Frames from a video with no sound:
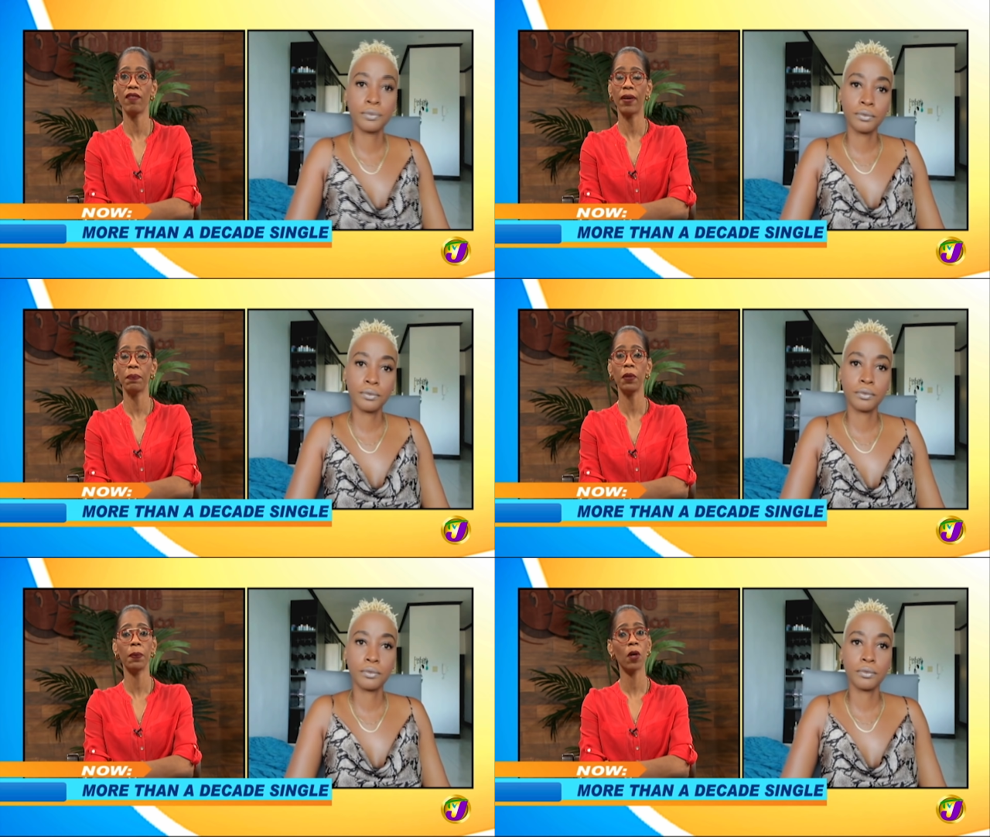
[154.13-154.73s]
Speaker 1: and
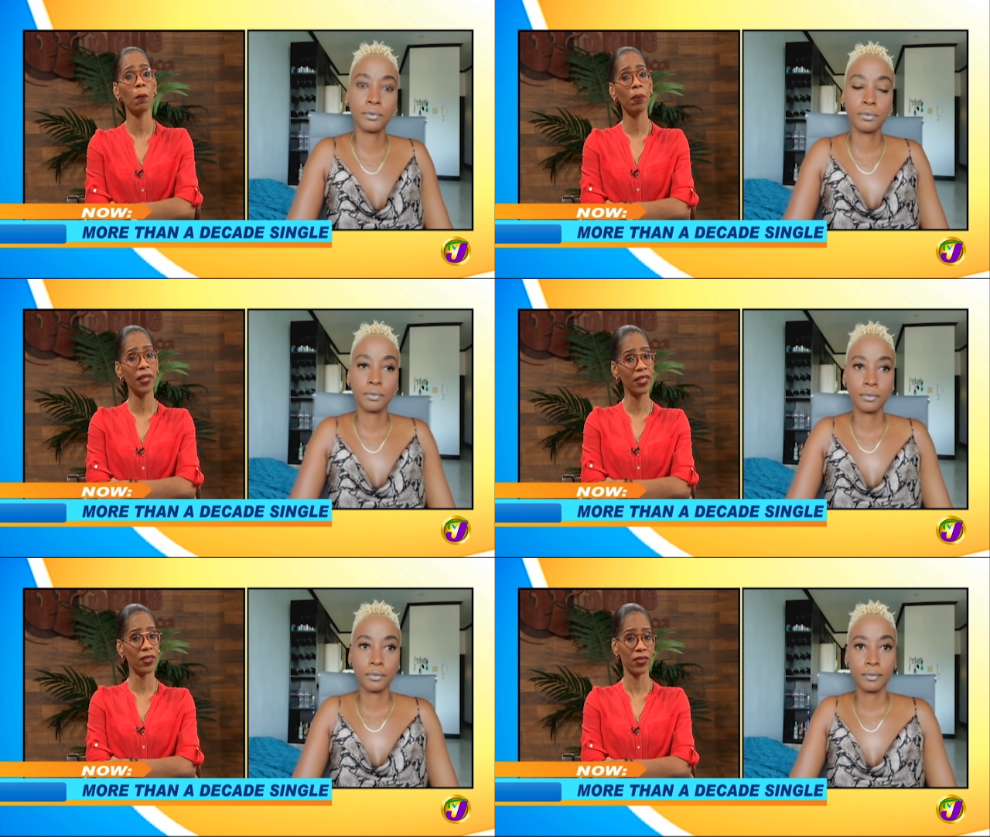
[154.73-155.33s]
people complete
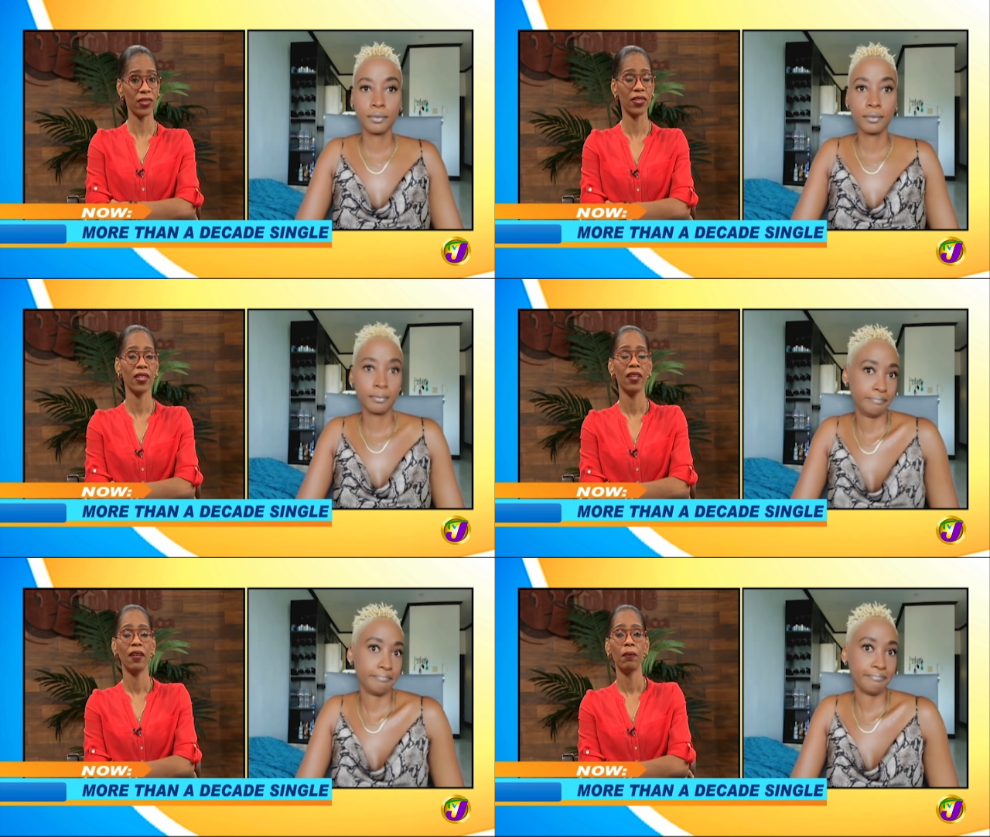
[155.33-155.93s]
us.
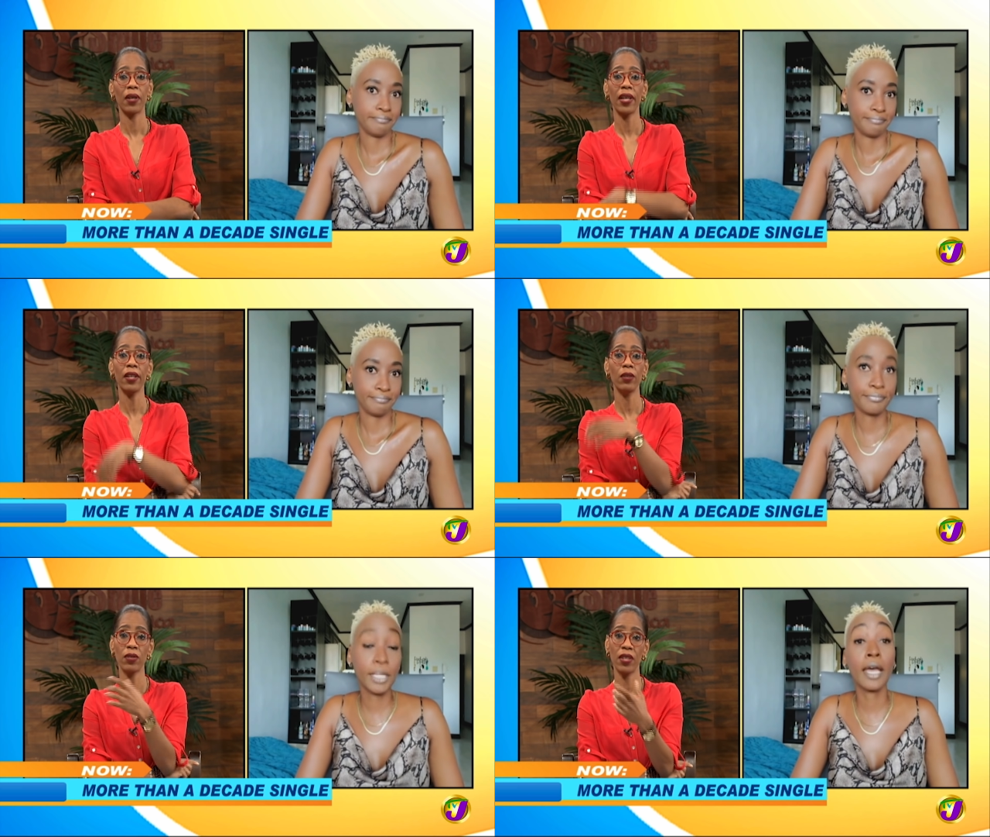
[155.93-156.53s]
But I hear you
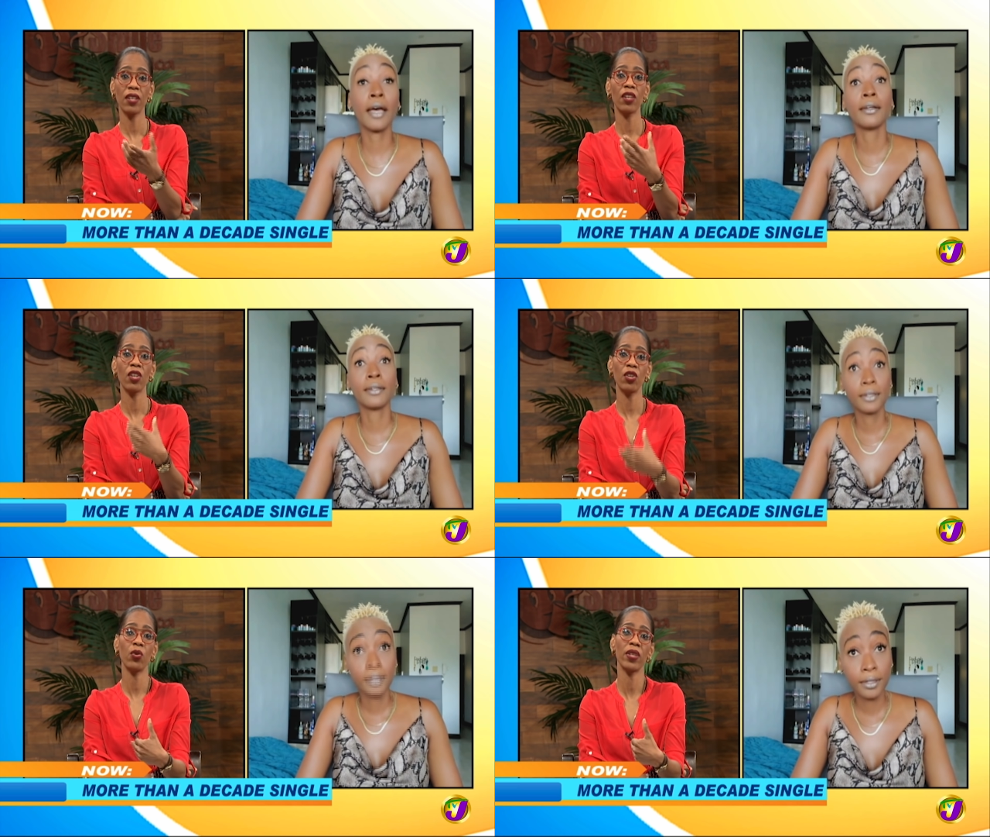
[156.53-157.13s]
yeah. saying you're
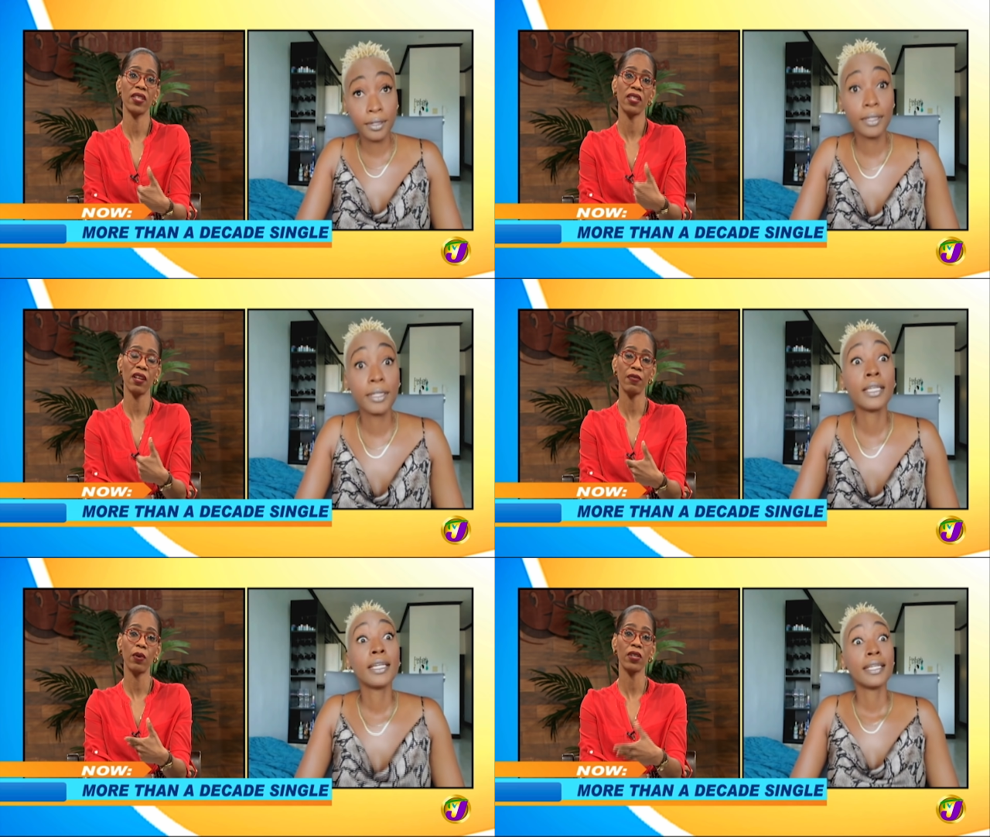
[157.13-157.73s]
doing the self
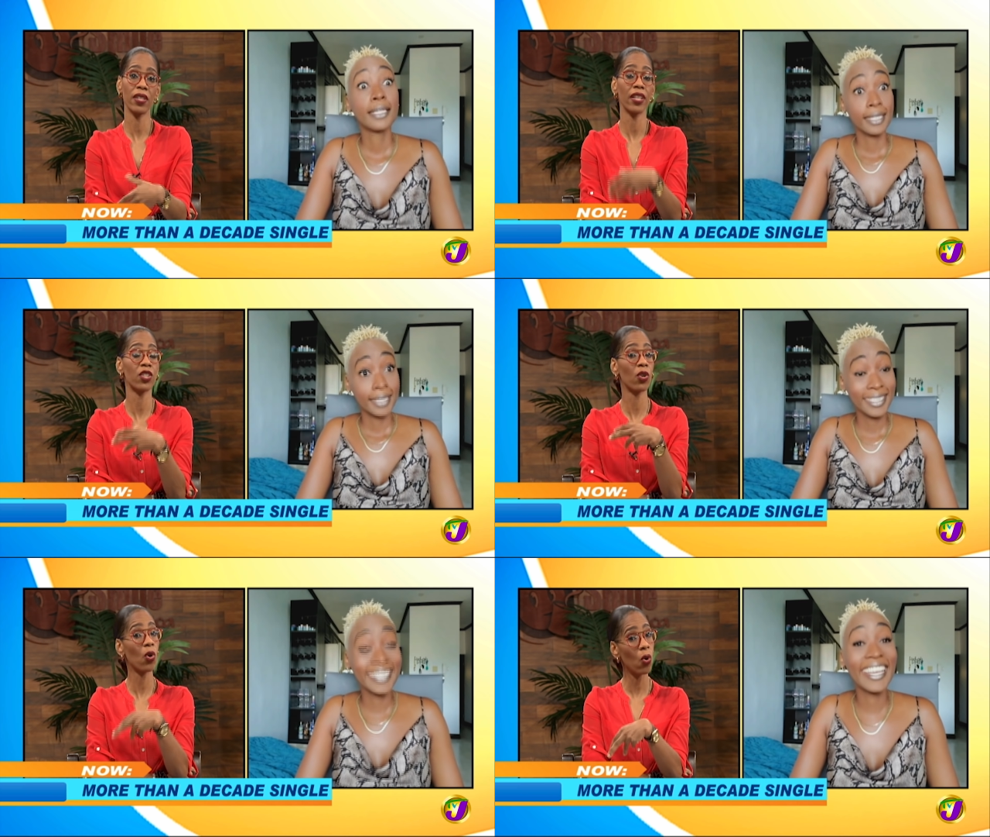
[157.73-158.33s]
work so that you're
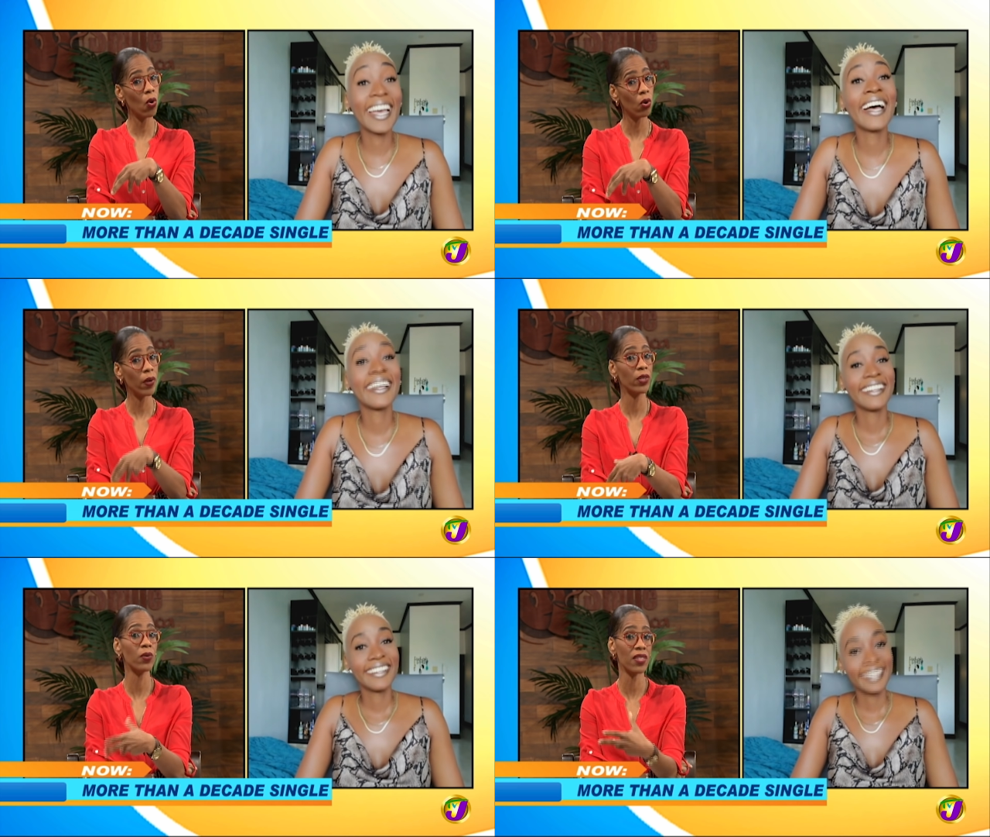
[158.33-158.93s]
yeah. whole when you
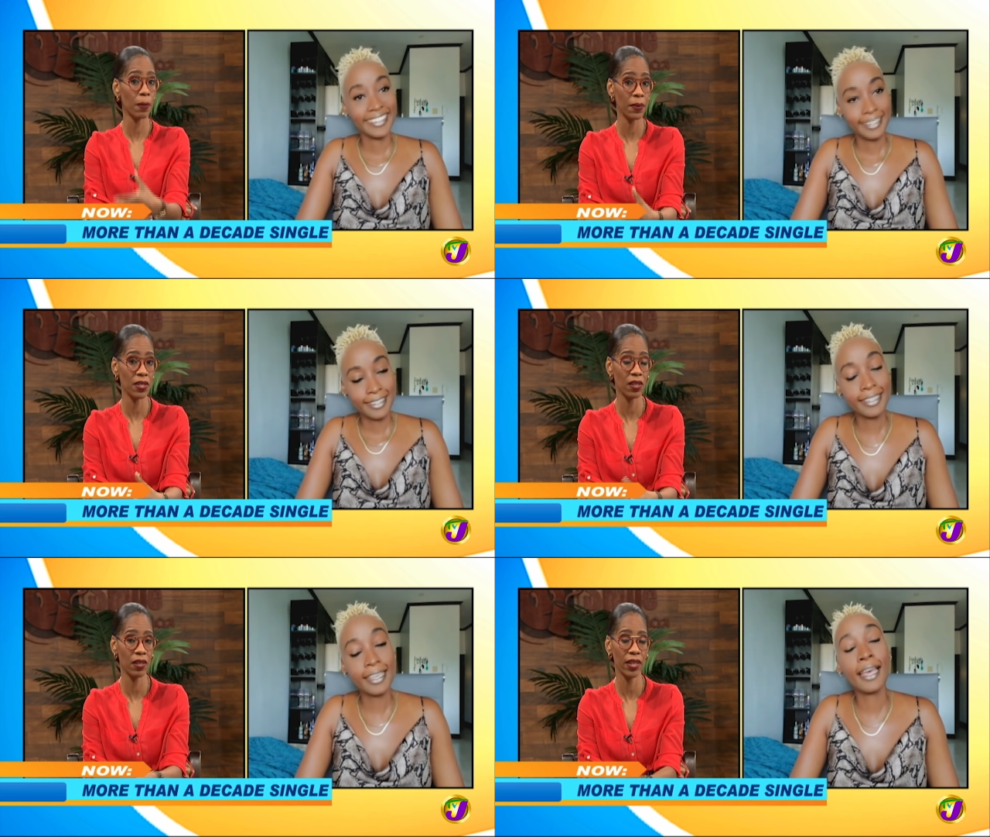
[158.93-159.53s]
step into yeah.
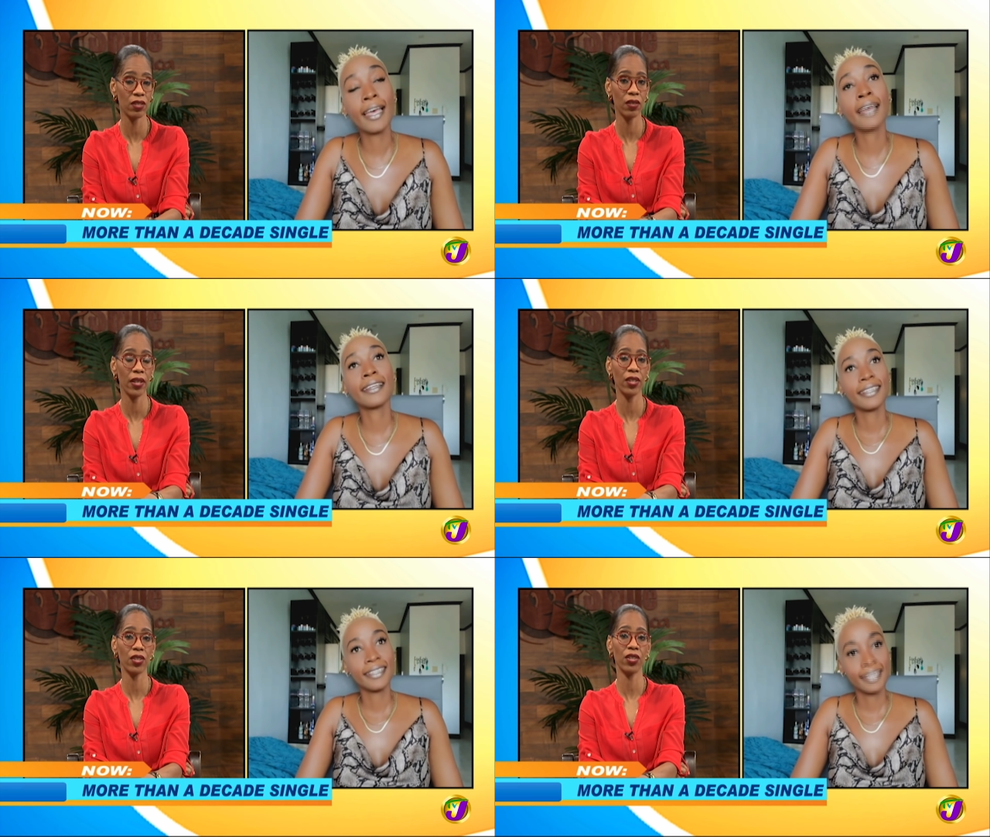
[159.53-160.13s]
your next
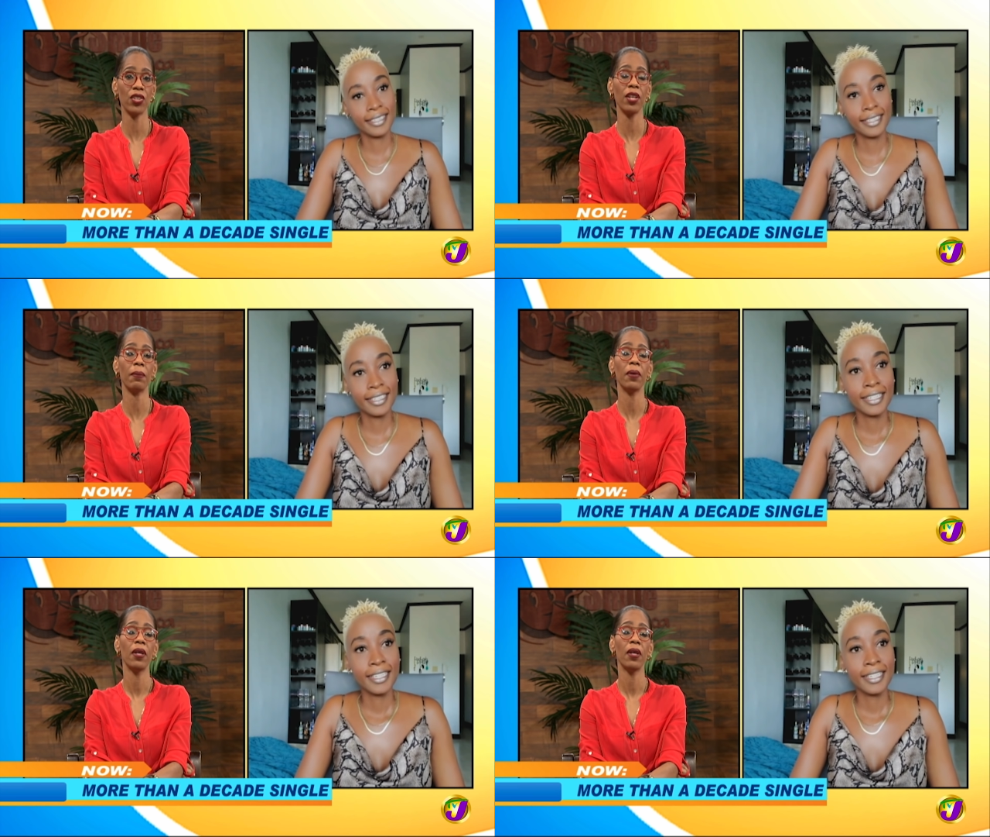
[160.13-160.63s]
relationship.